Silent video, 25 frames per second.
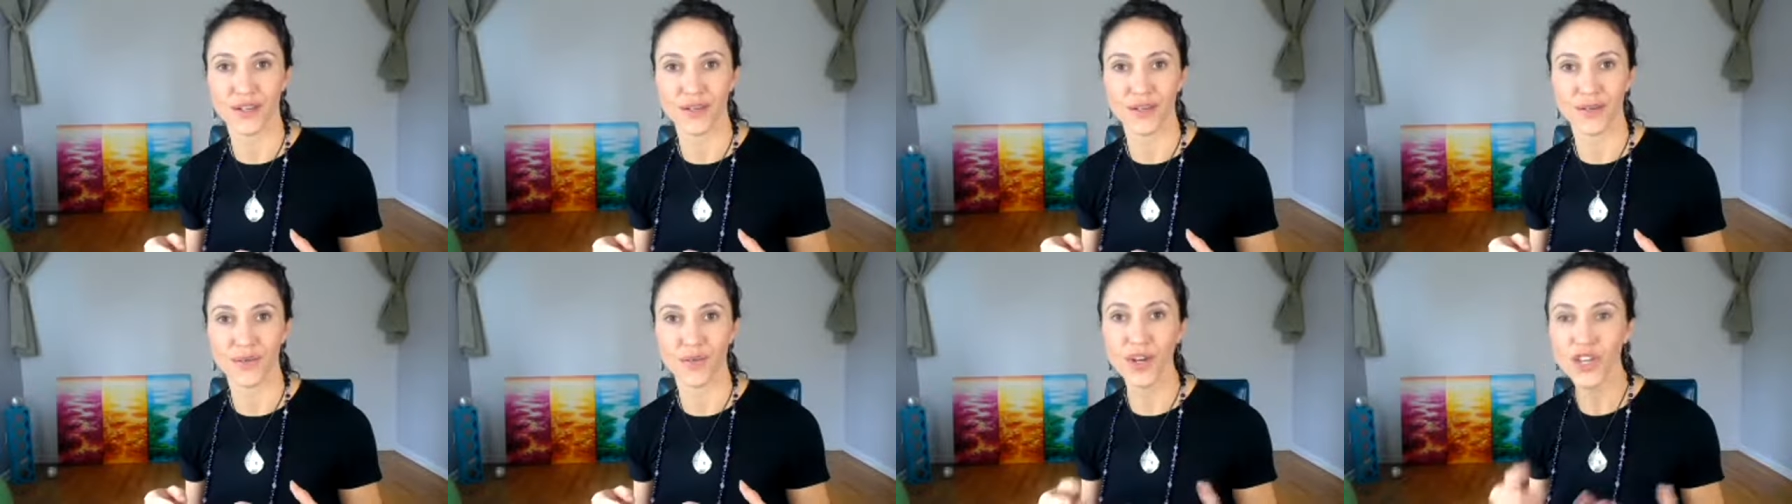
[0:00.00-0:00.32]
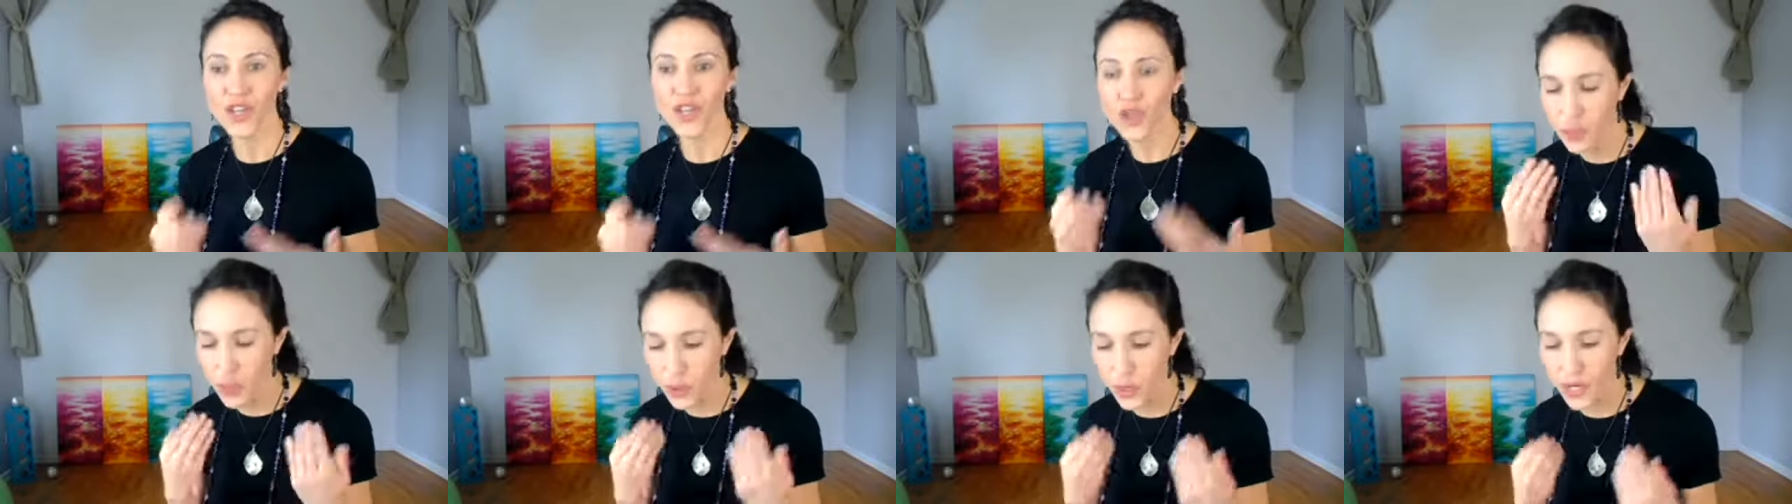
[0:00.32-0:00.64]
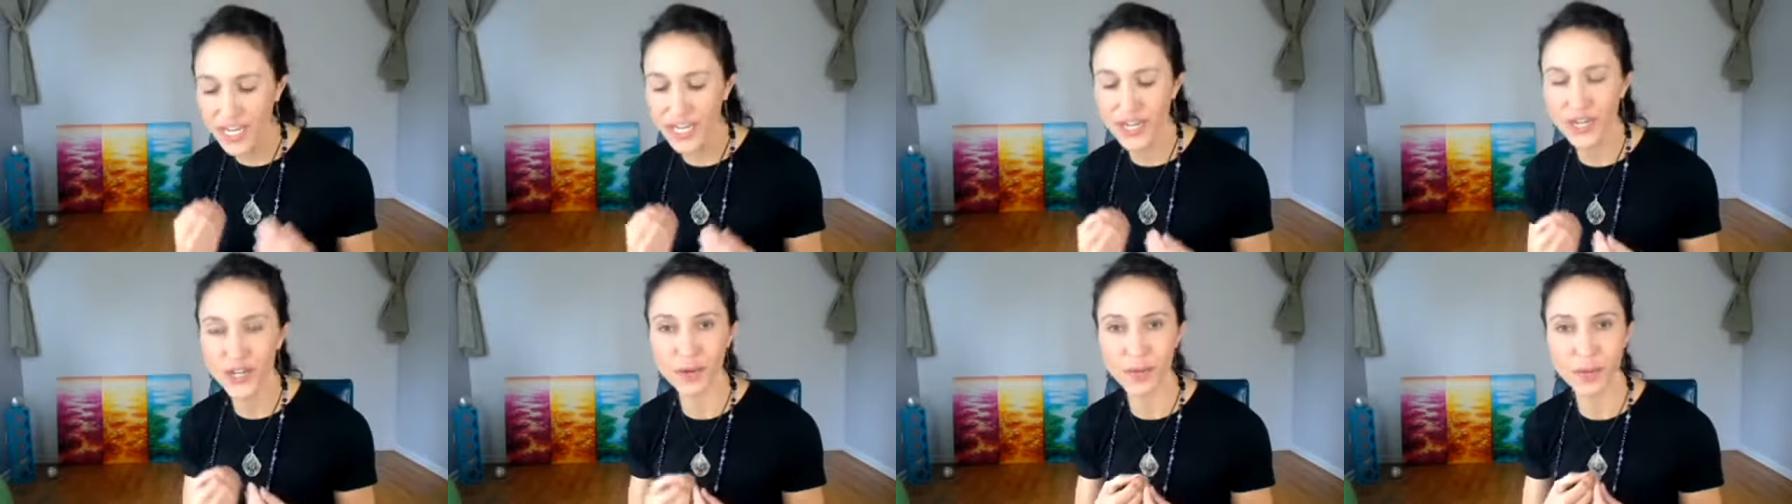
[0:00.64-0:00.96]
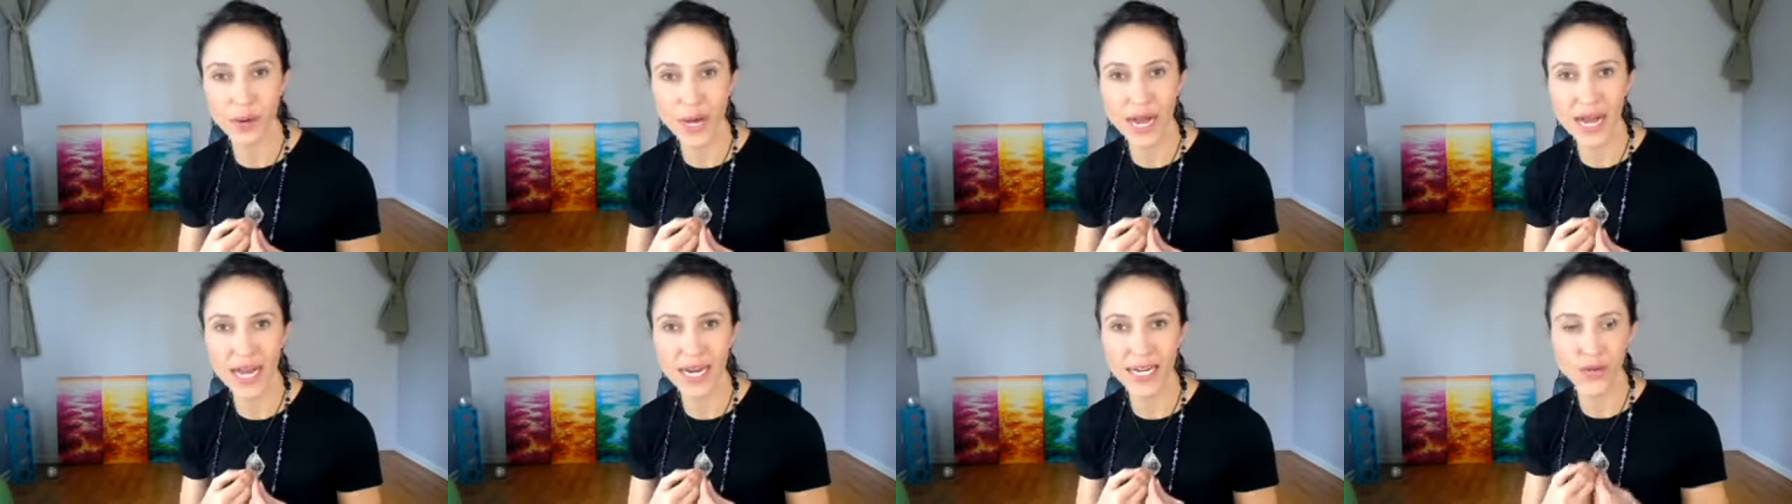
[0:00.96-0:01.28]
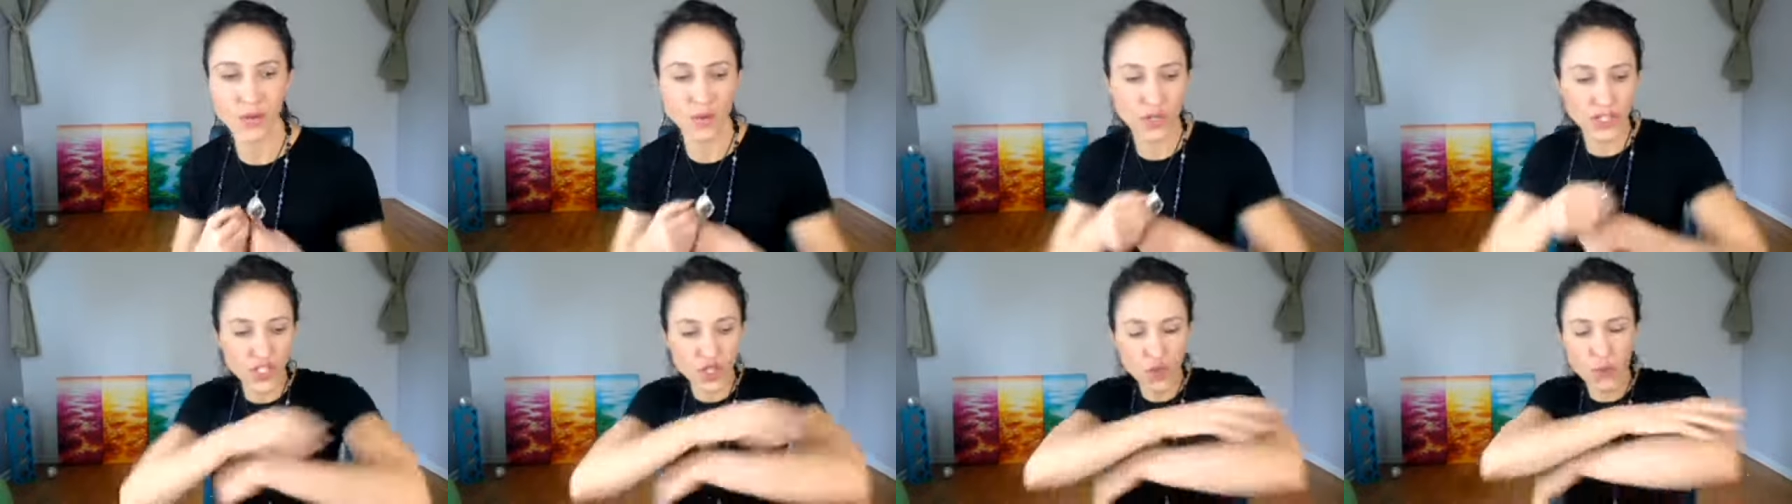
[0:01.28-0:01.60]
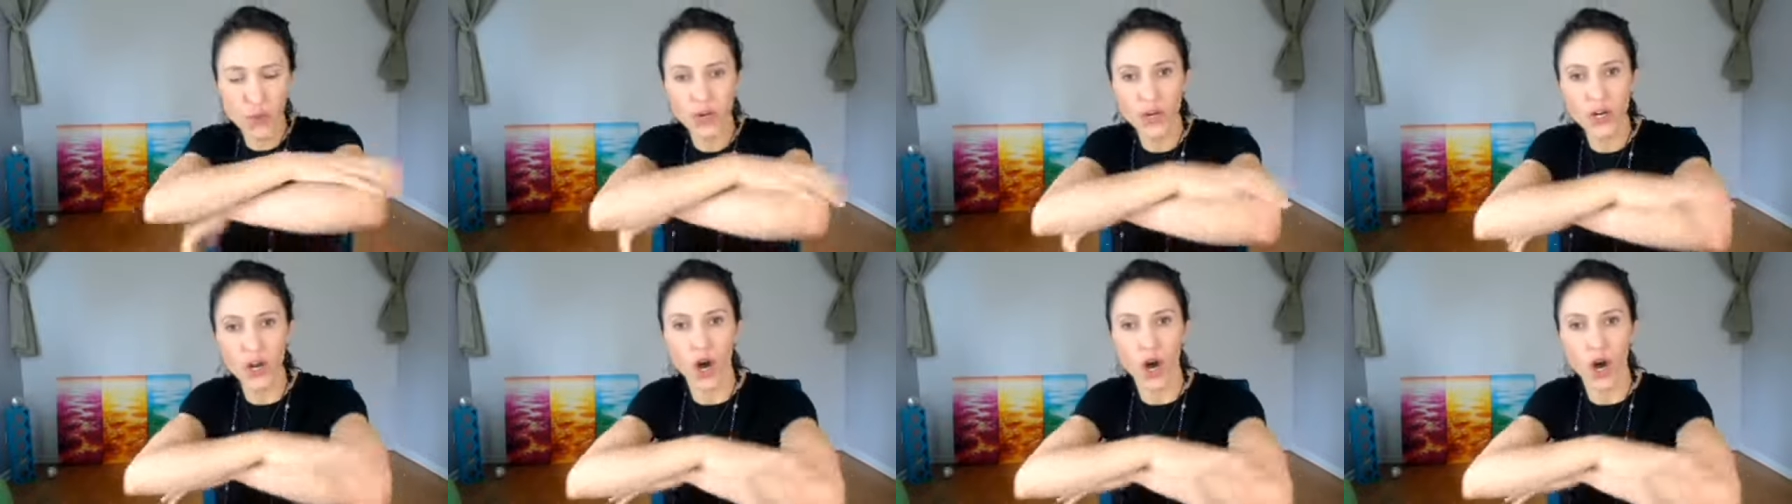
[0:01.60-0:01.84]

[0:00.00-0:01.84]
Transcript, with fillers: what you put in your body, what you put